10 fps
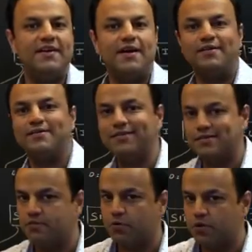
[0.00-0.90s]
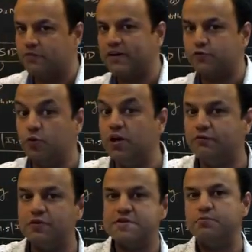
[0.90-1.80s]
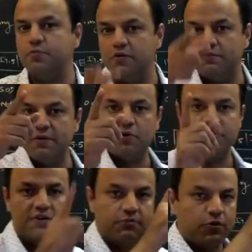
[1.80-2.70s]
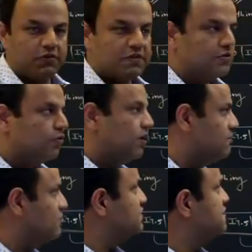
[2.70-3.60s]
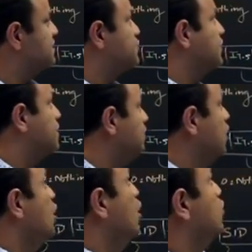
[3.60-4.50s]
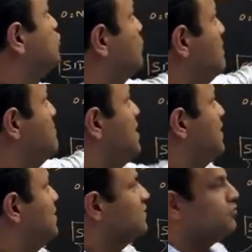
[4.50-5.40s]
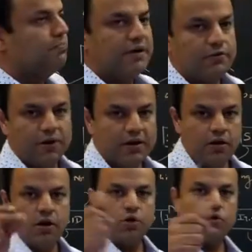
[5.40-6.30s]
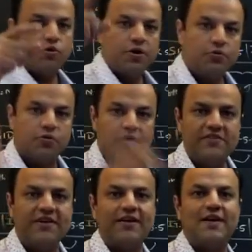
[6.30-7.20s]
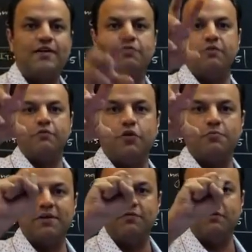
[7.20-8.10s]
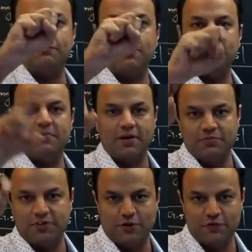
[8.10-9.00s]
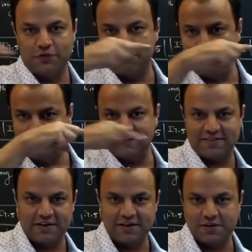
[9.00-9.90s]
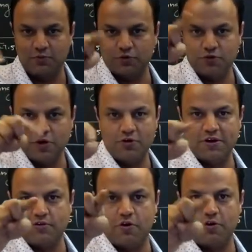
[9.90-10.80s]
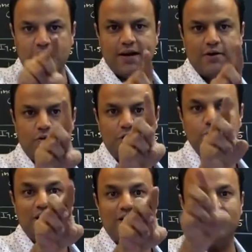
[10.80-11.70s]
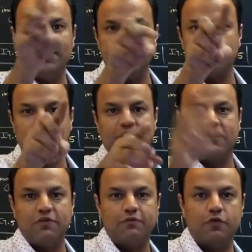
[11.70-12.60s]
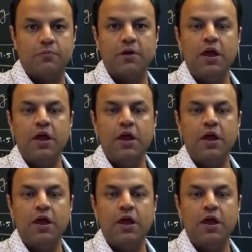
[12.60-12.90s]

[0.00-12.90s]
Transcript: RST 7.5. It's only for 7.5 because 7.5 is the only one which is edge triggered. So by making this bit 1, you're going to reset that flip-flop. That flip-flop will become 0. If you remember, this condition was going on an OR gate into the clear of that flip-flop.